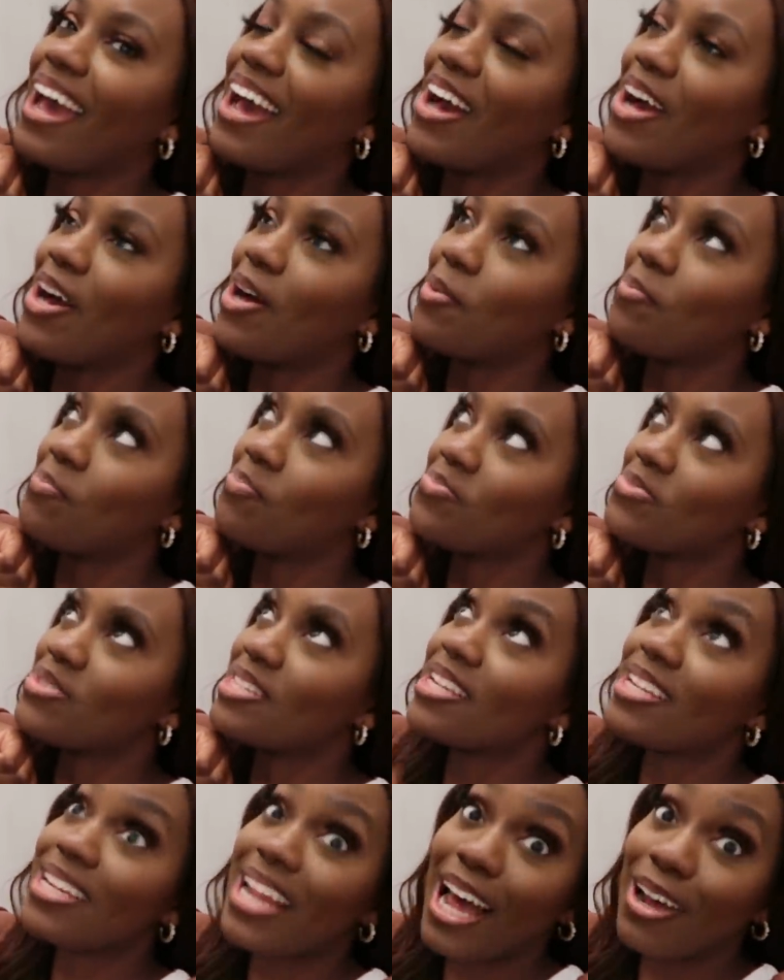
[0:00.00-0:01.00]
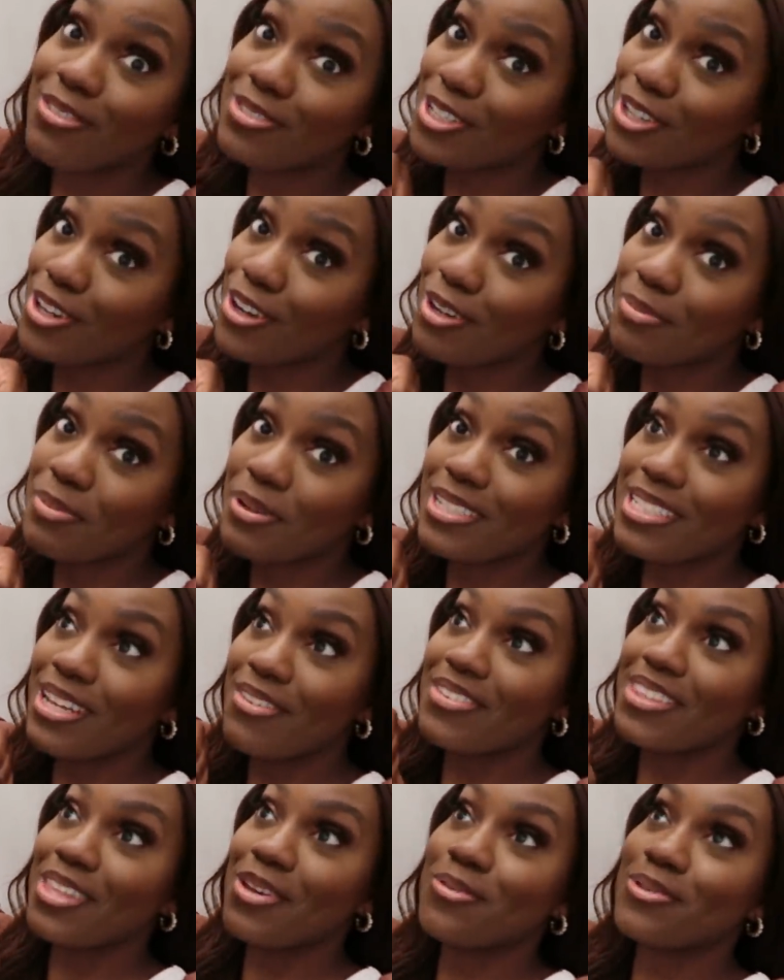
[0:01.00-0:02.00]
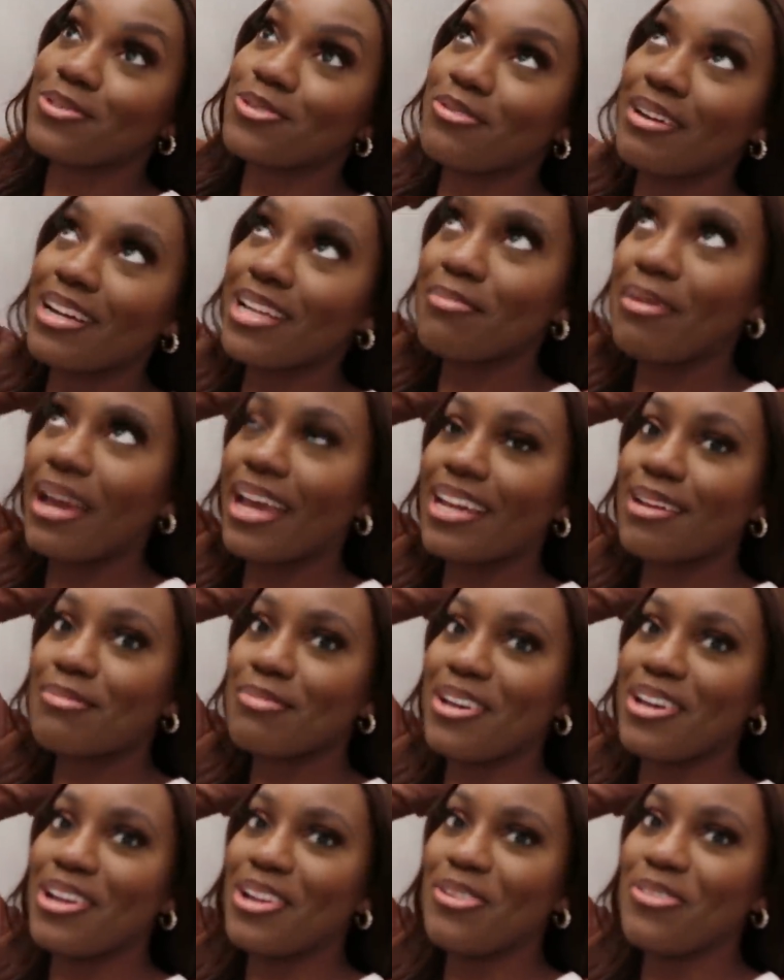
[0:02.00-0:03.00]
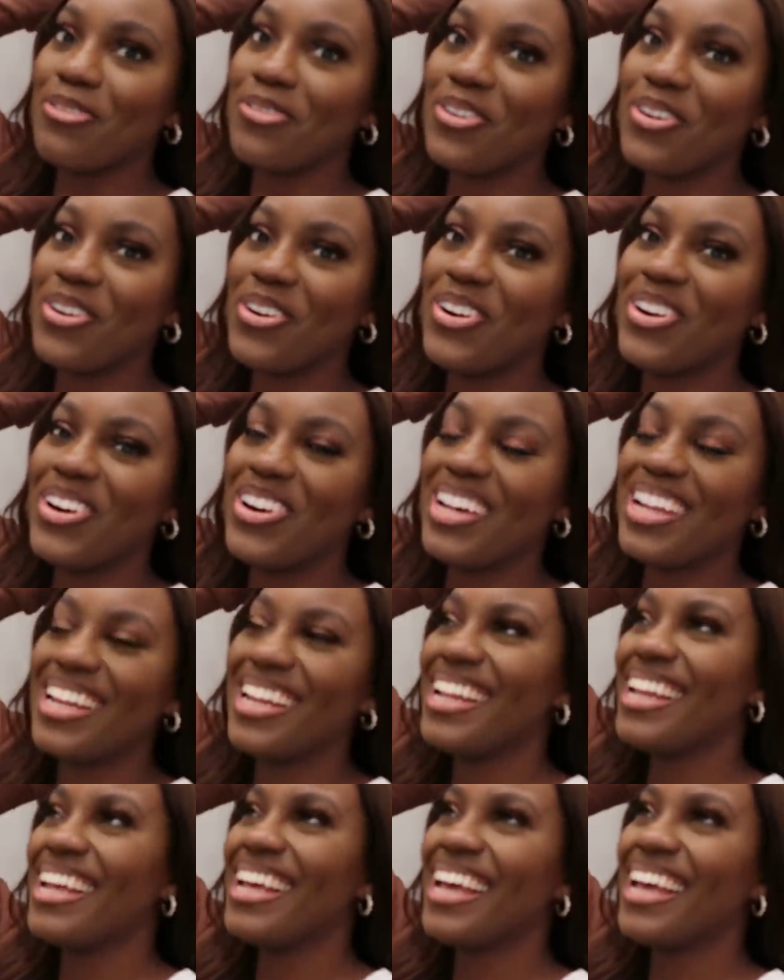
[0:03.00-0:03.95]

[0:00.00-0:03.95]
didn't have to cook because everything was already made, I'm grateful.